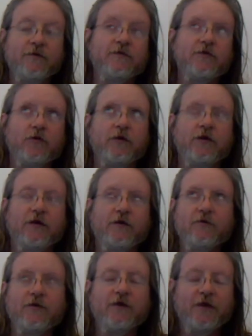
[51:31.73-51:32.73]

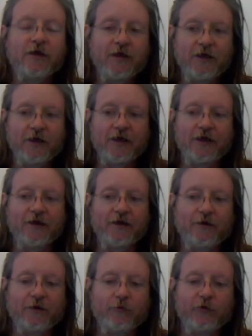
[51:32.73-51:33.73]
actually,
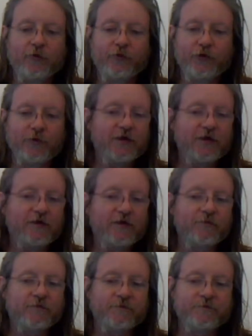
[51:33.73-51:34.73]
were probably
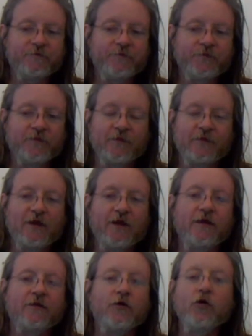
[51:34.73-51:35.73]

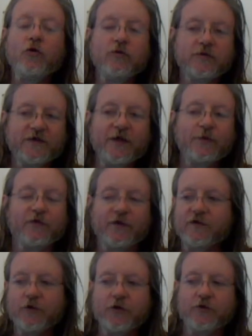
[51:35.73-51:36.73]
in the whole team of
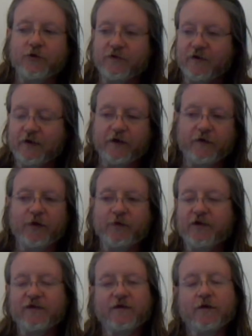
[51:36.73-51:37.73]
instructors that I've met,
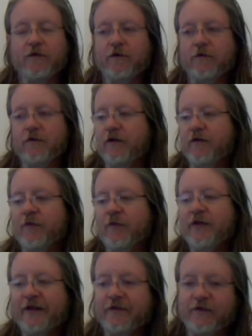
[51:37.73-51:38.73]
because there have been
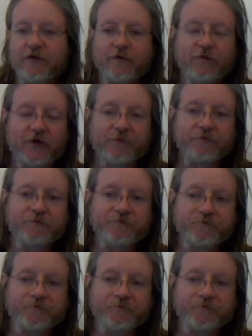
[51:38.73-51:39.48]
plenty of them,